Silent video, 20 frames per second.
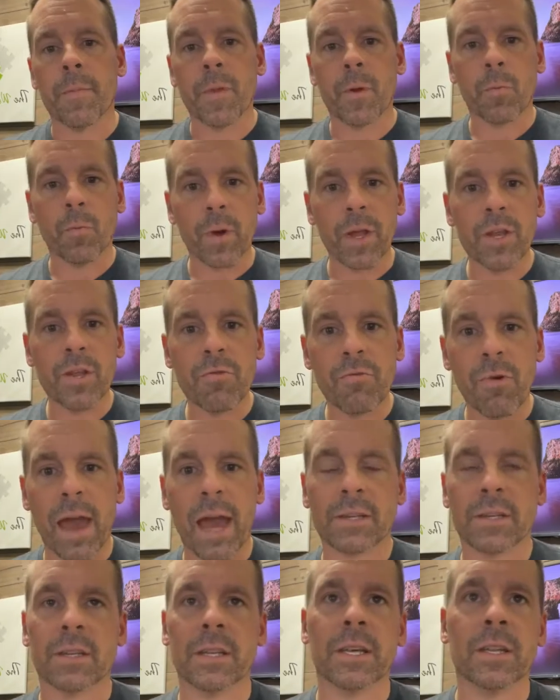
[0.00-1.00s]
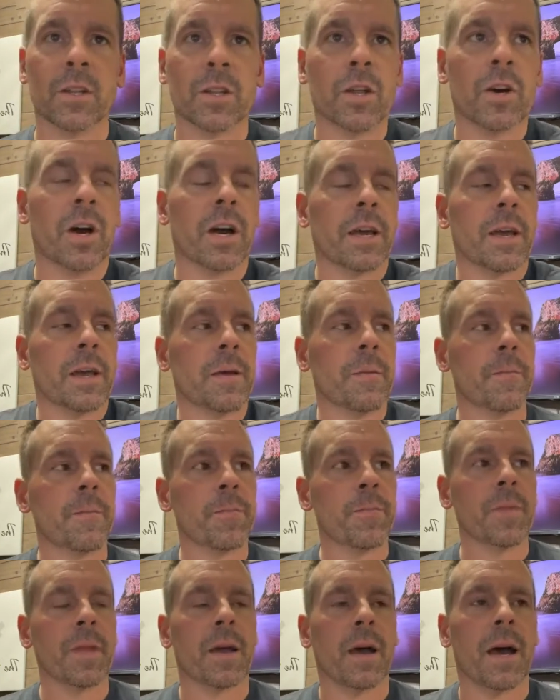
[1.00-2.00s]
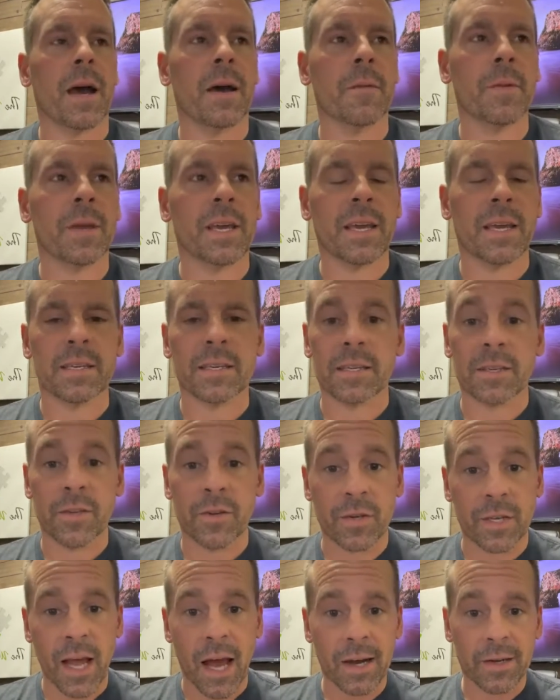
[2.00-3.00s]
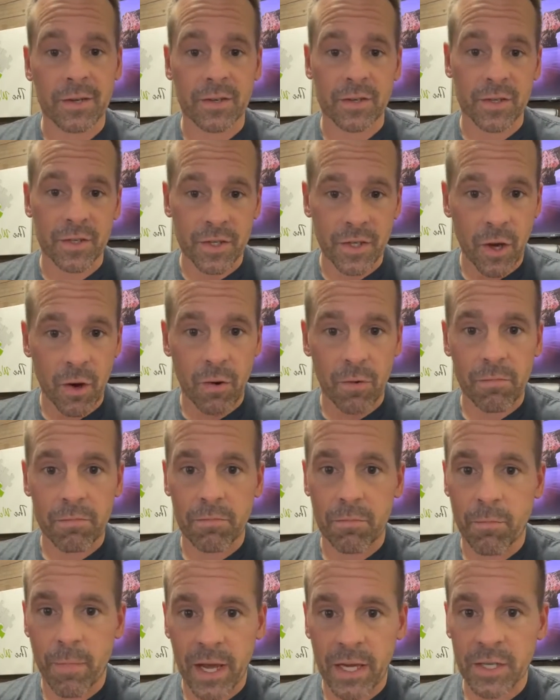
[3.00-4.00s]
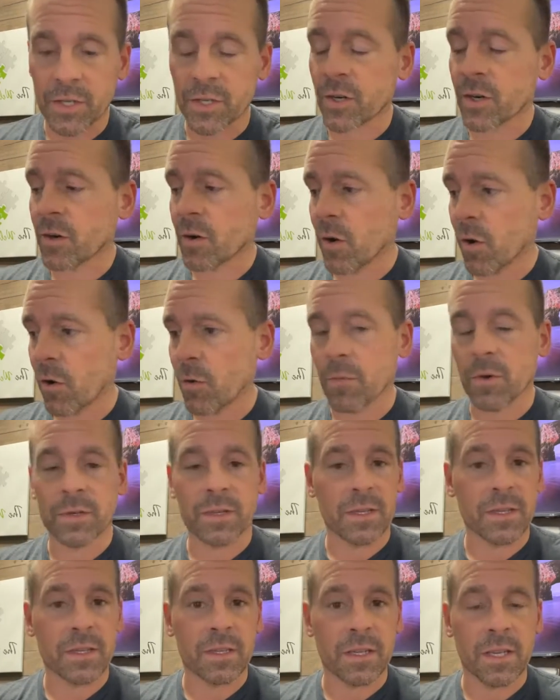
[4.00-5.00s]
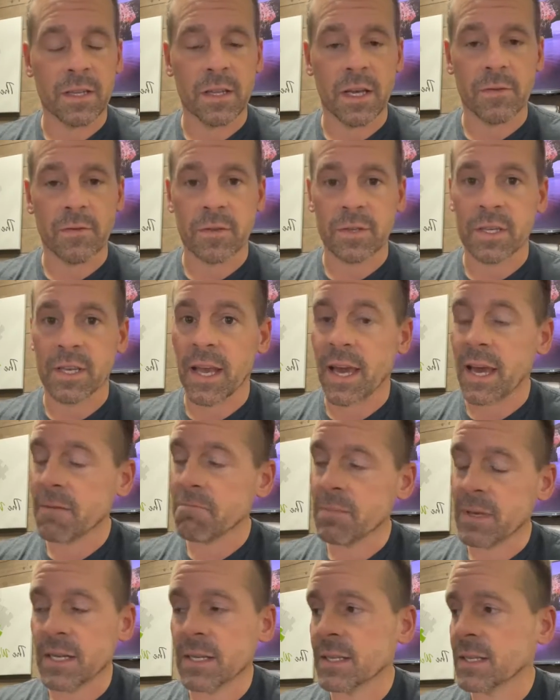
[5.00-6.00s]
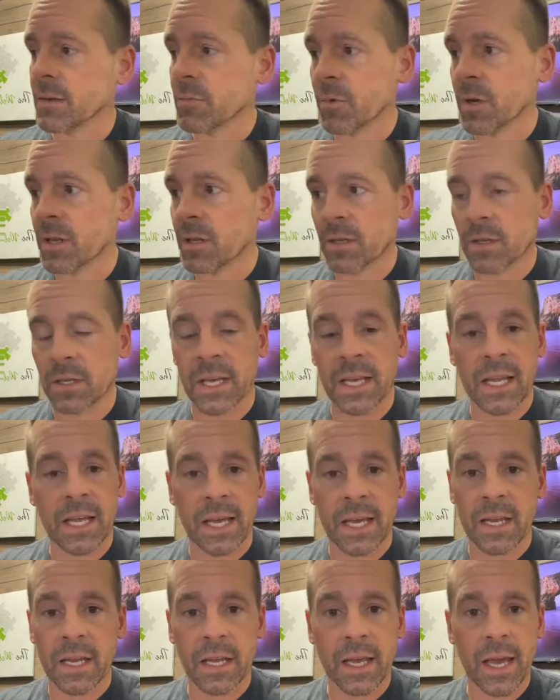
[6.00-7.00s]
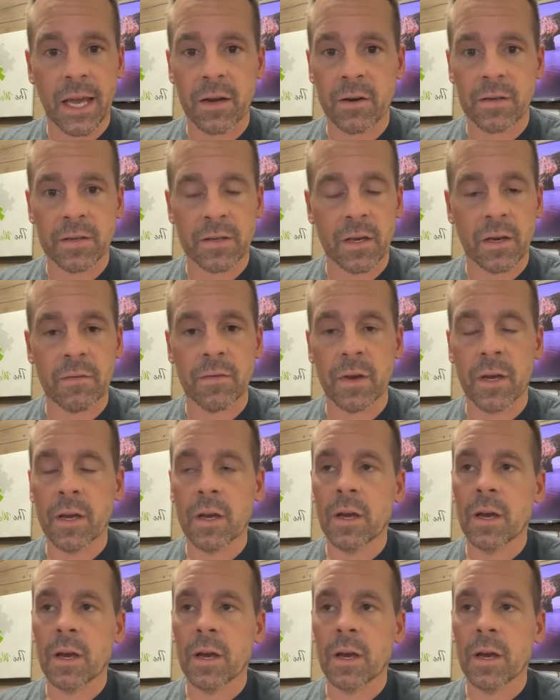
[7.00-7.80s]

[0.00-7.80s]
when you actually look, because your doctors don't measure homocysteine levels yet, it is one of the leading indicators of